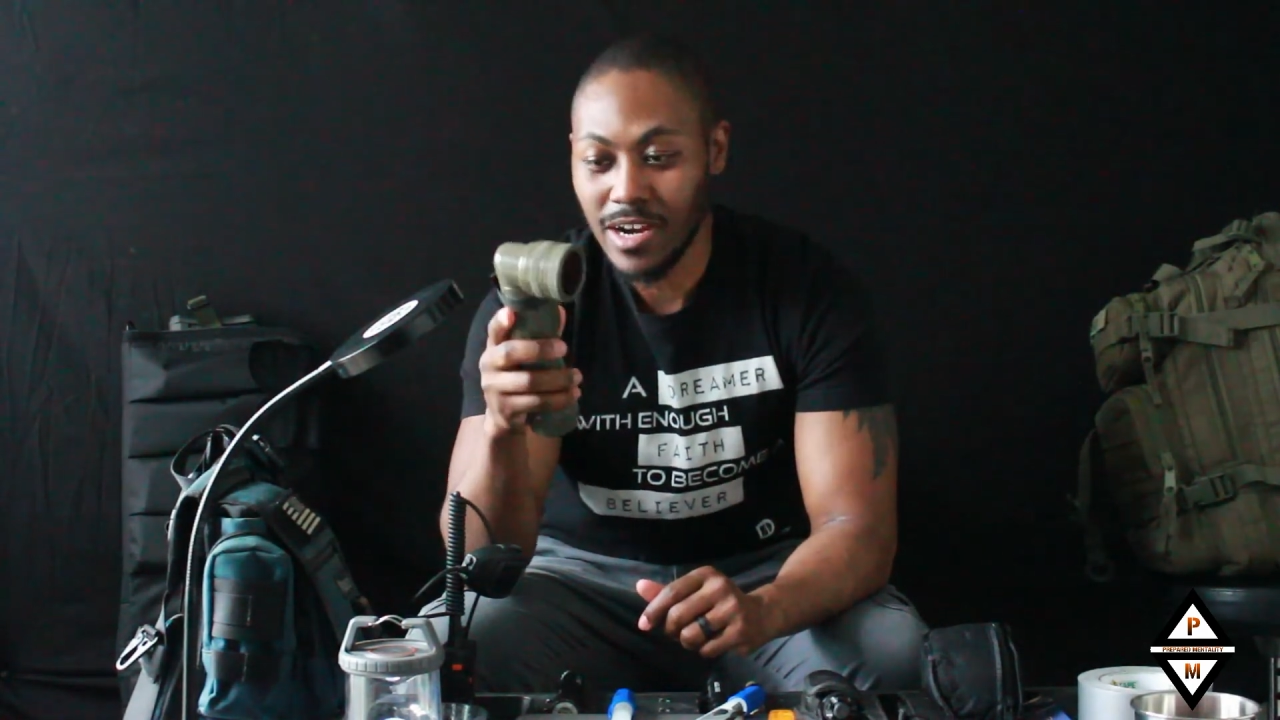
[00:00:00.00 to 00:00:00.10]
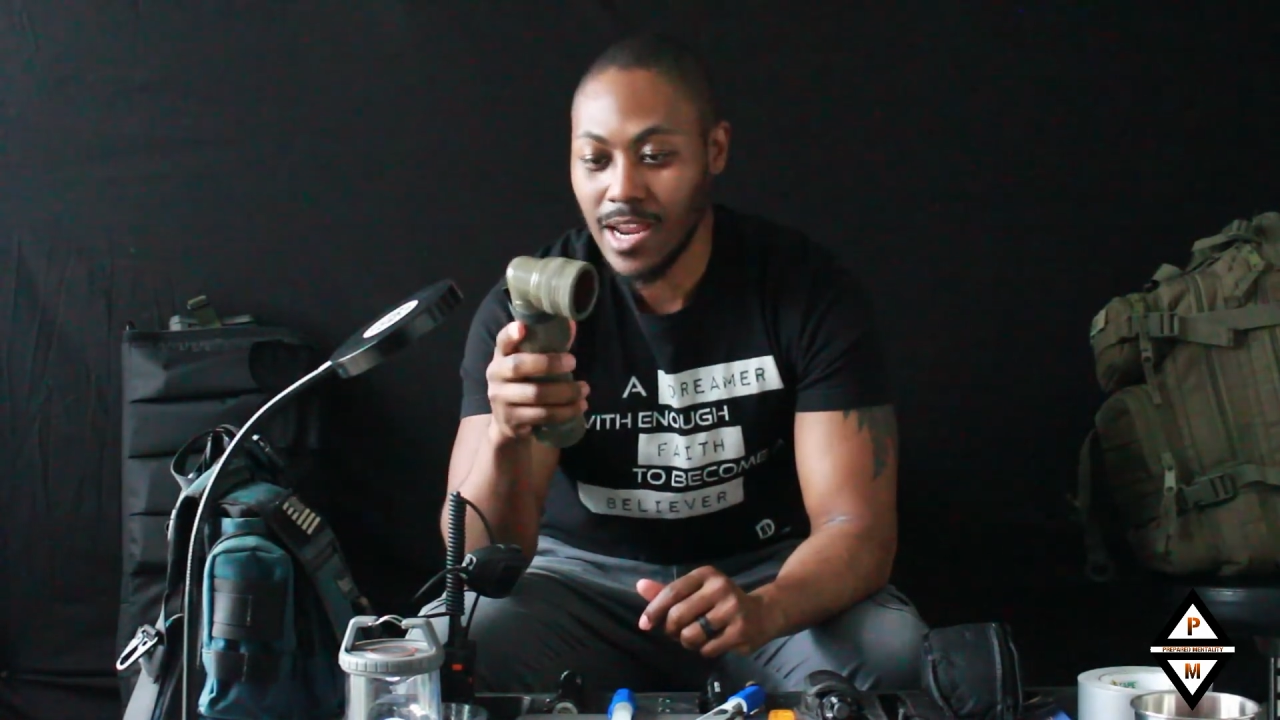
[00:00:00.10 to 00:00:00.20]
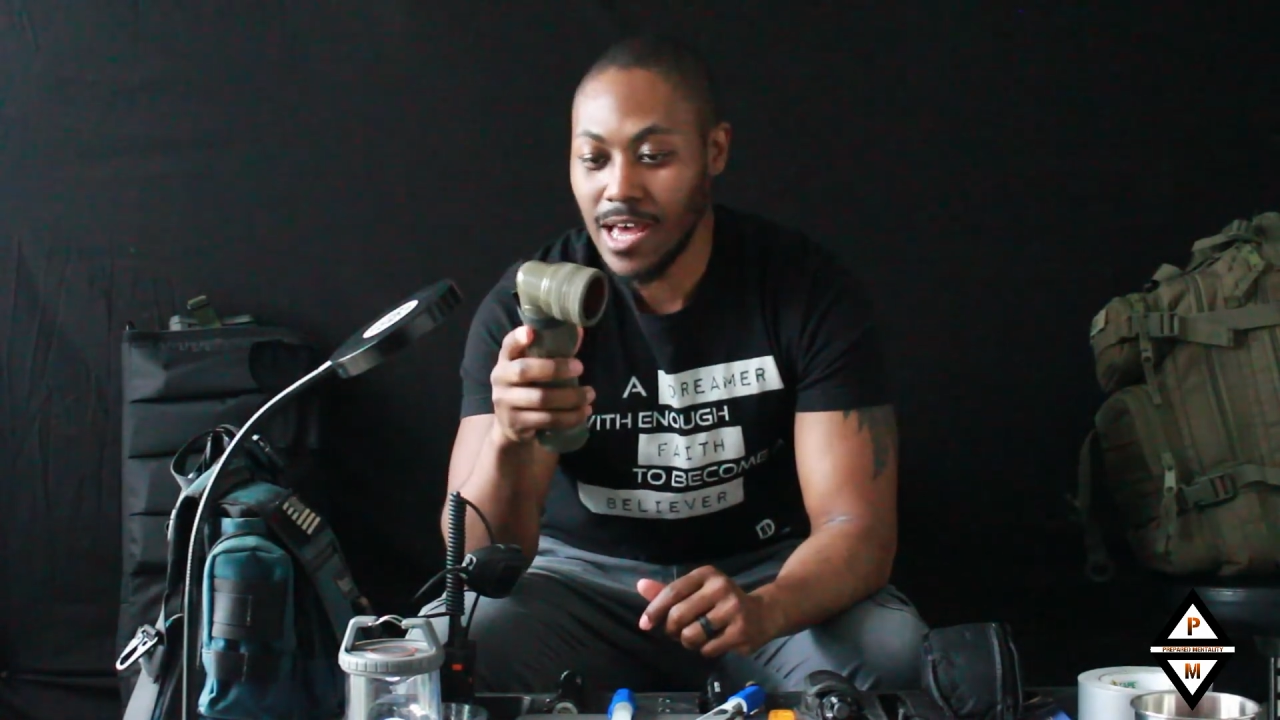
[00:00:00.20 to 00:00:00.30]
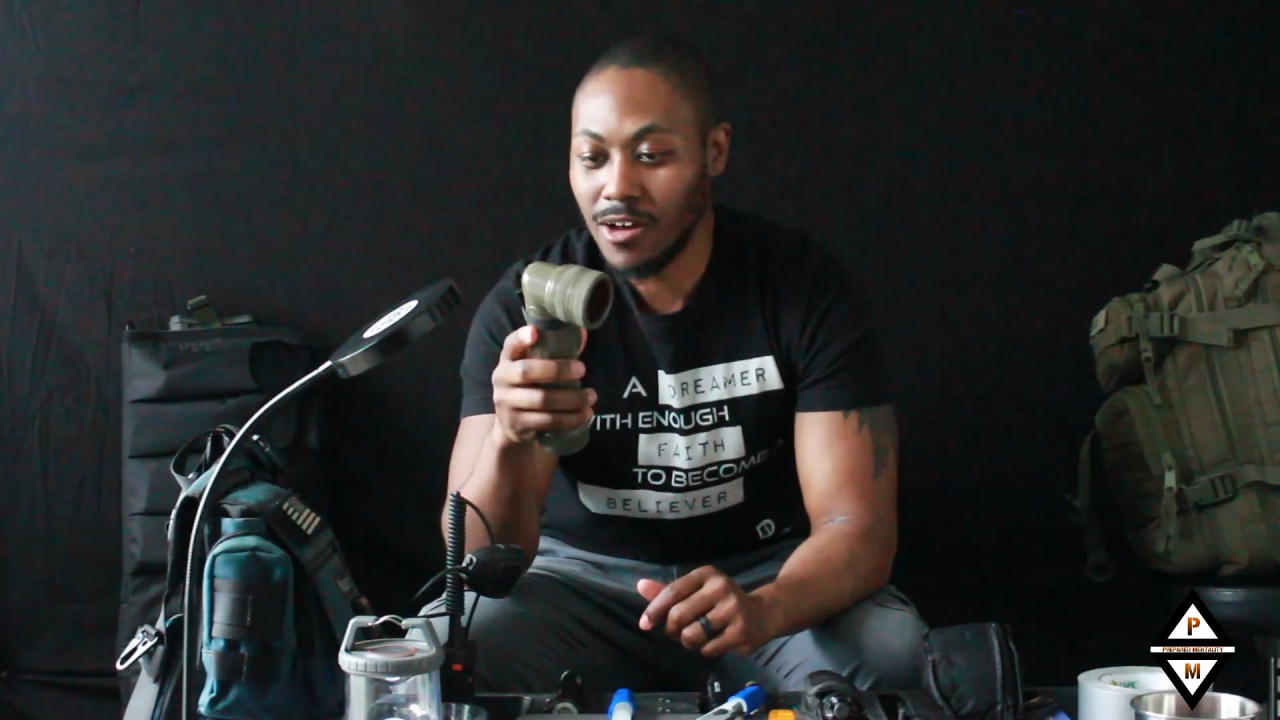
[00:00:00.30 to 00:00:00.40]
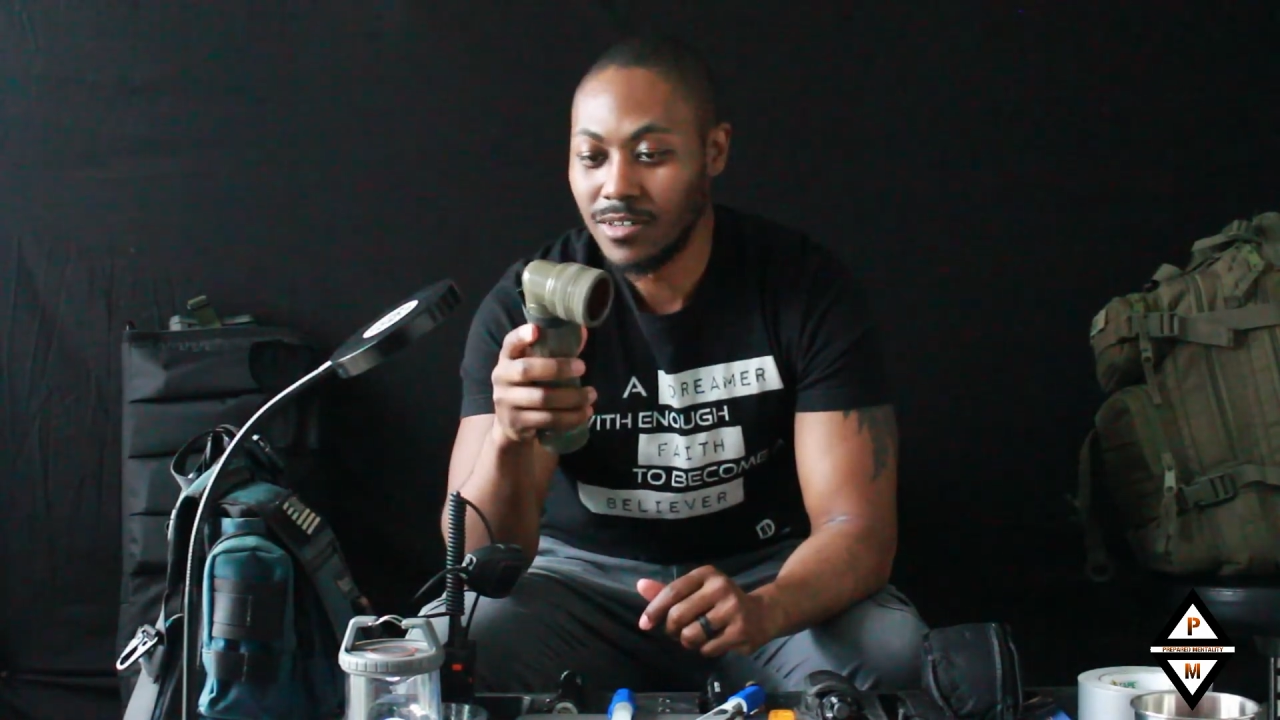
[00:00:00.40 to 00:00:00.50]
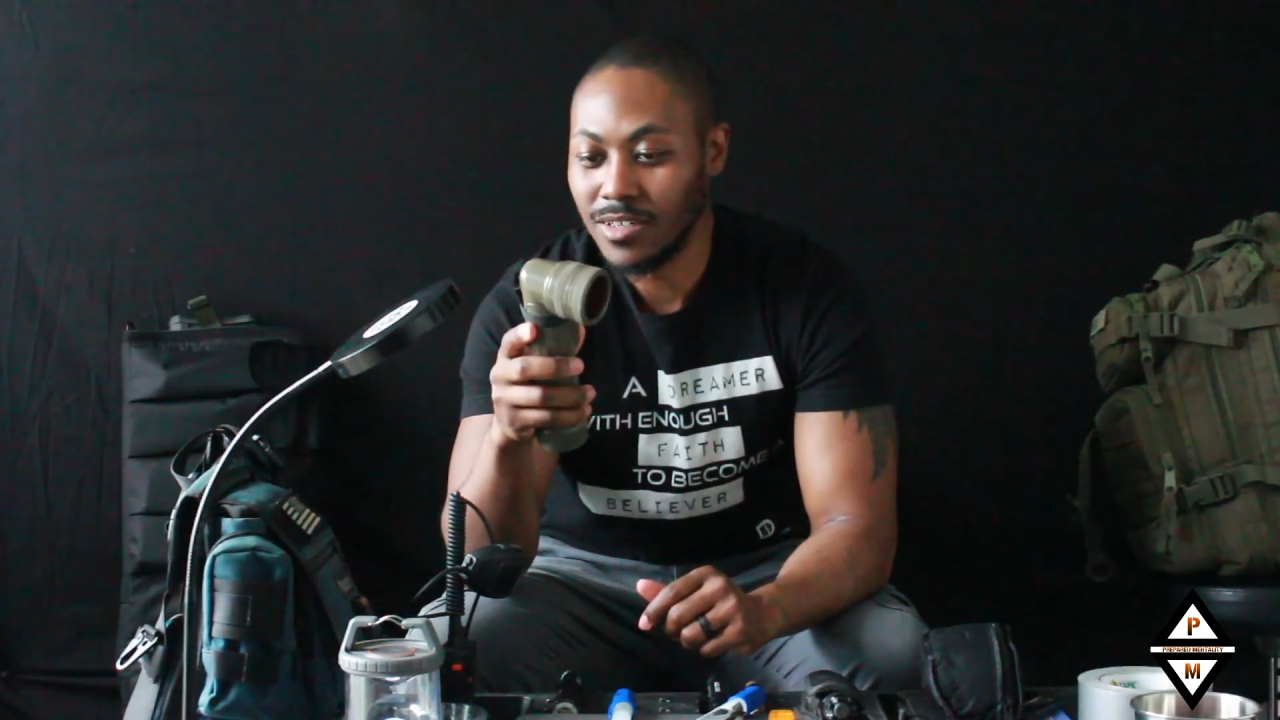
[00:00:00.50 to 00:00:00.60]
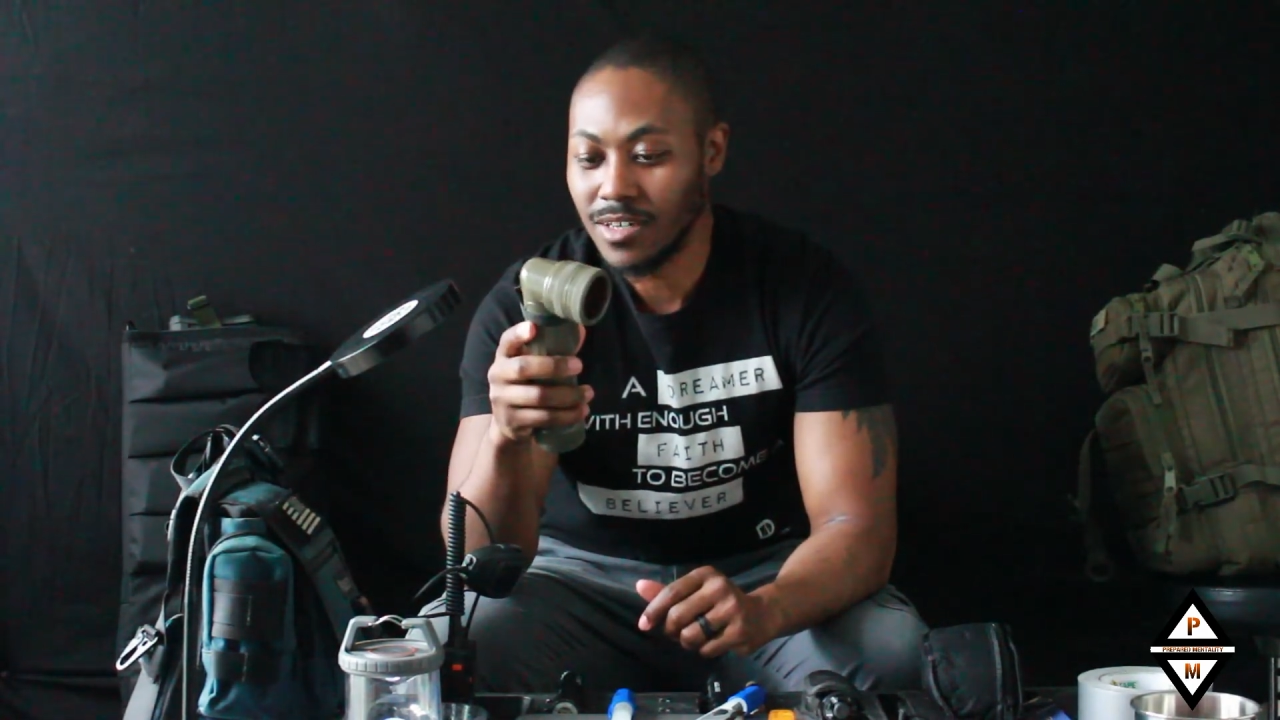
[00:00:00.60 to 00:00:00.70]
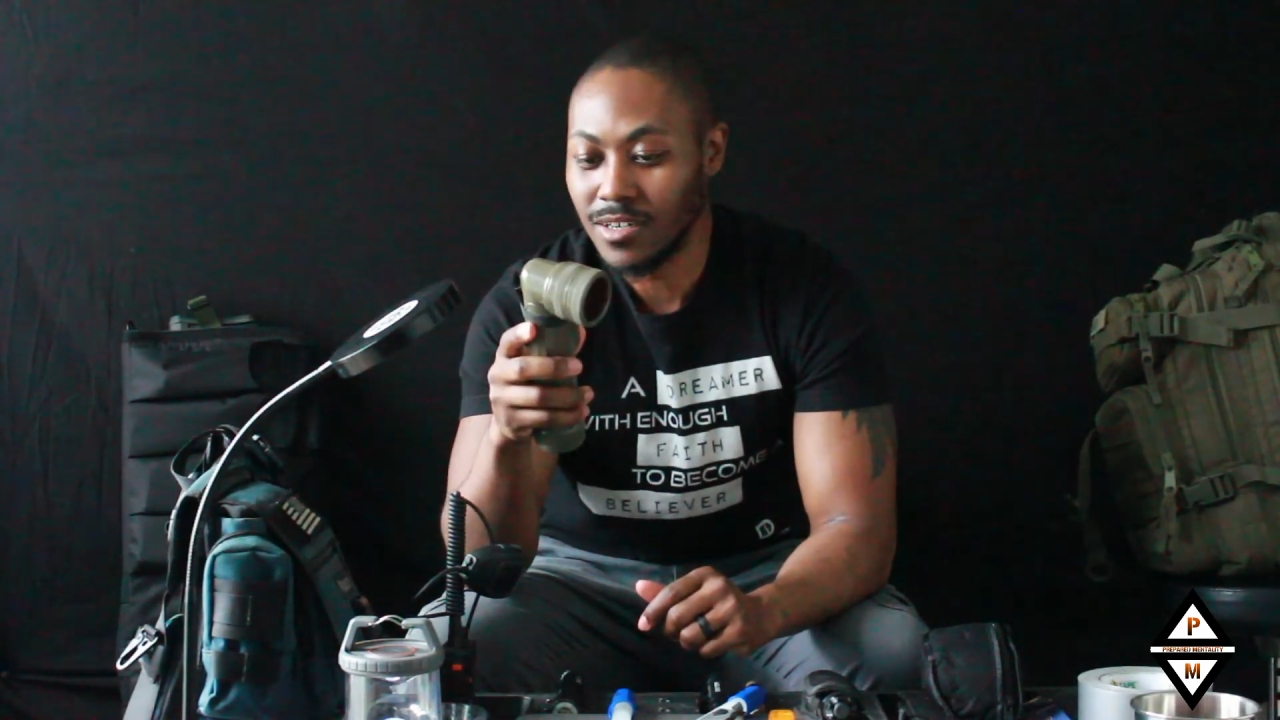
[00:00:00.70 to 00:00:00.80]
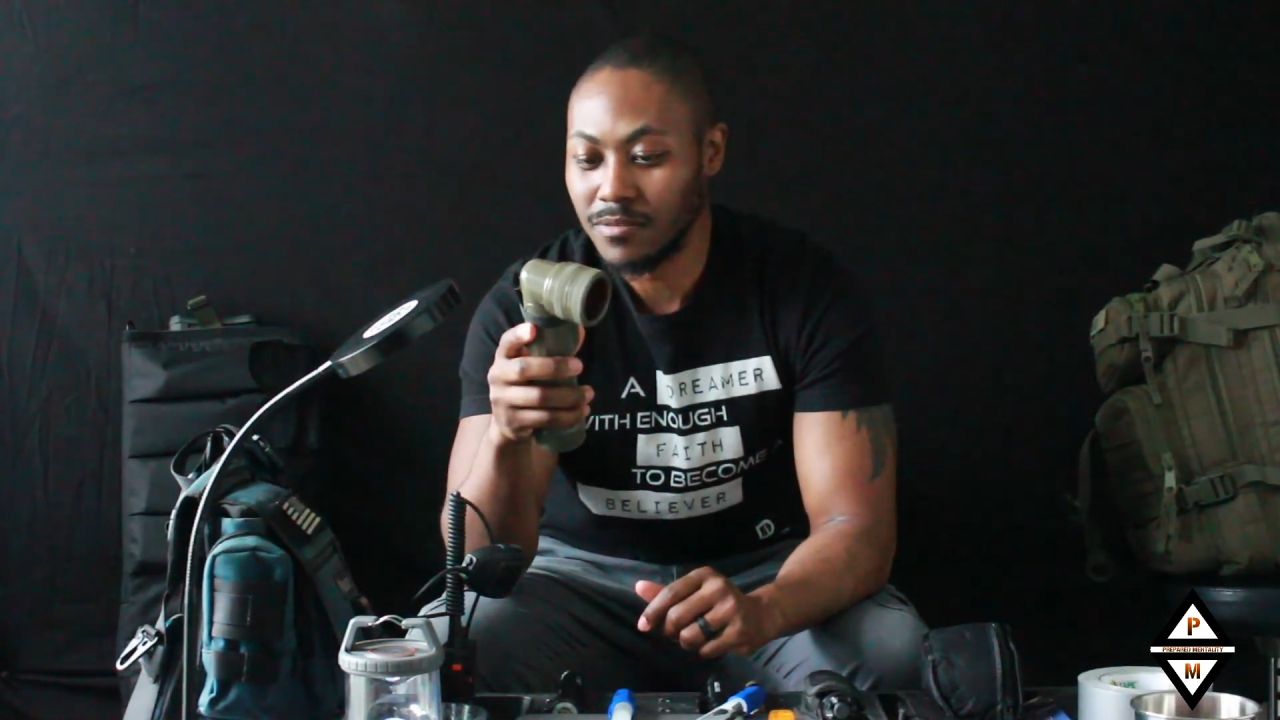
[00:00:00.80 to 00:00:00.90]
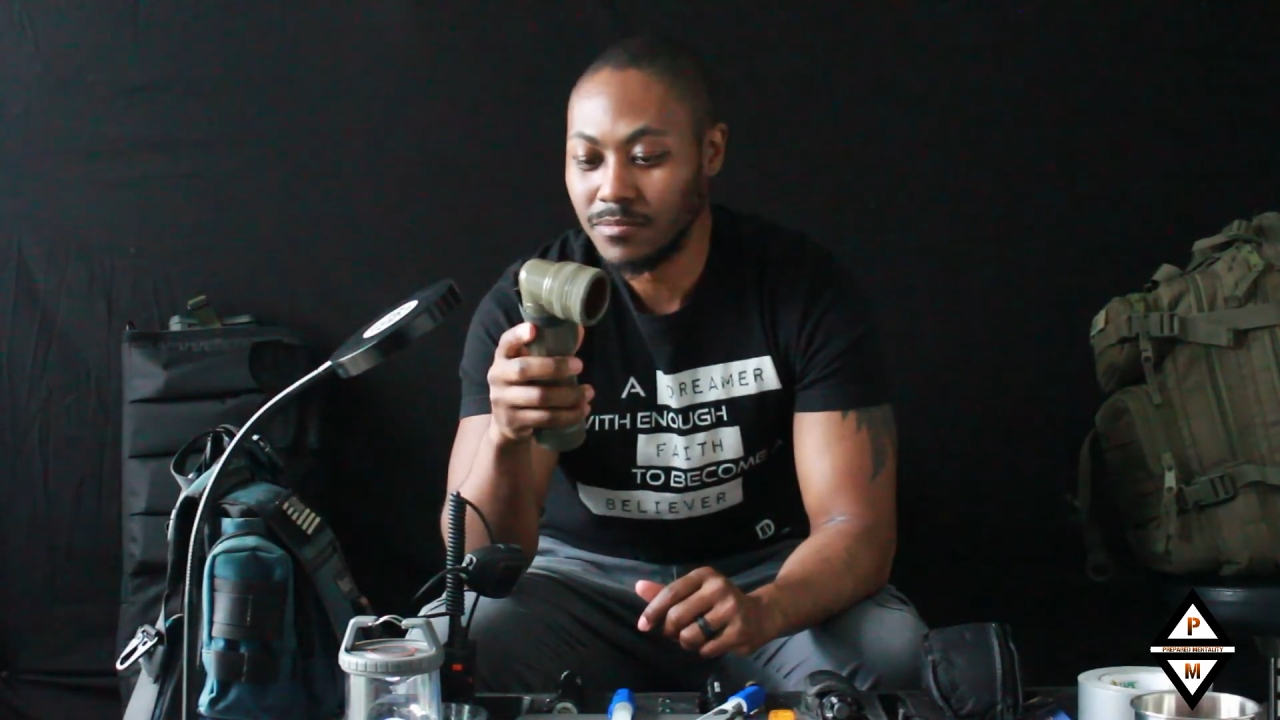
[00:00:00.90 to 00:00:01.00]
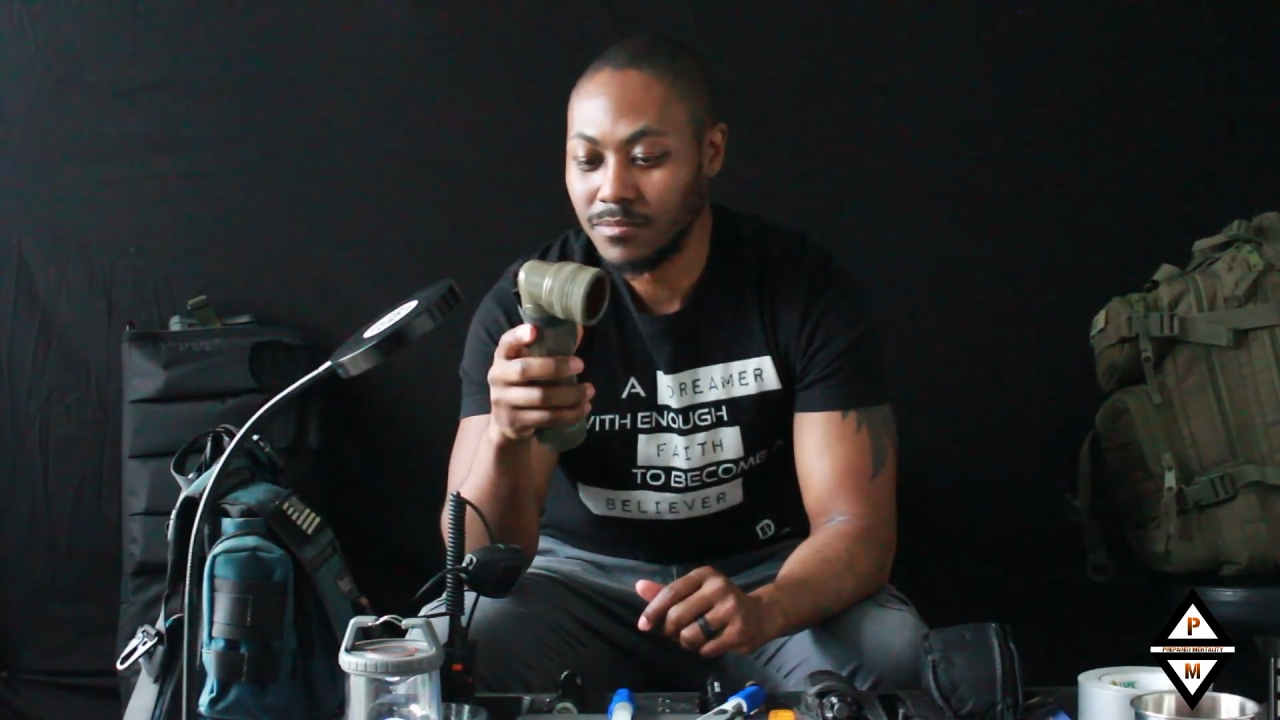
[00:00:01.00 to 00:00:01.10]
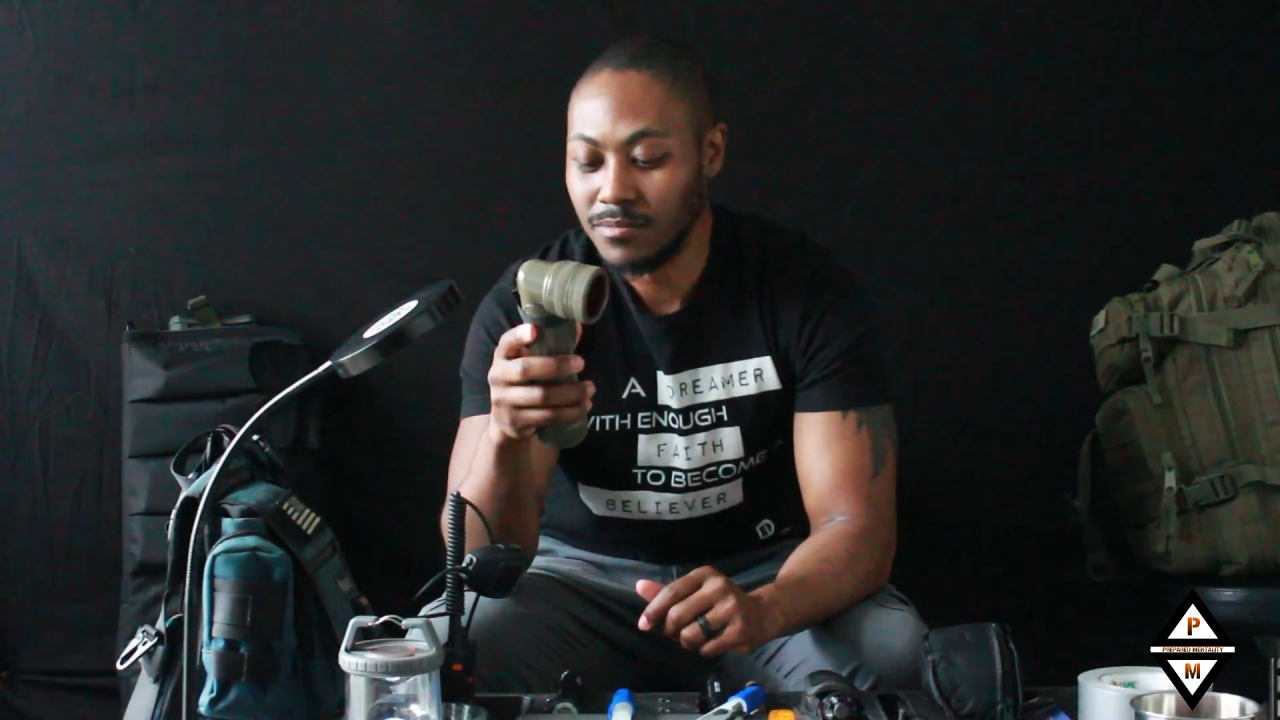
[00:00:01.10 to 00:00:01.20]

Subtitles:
now,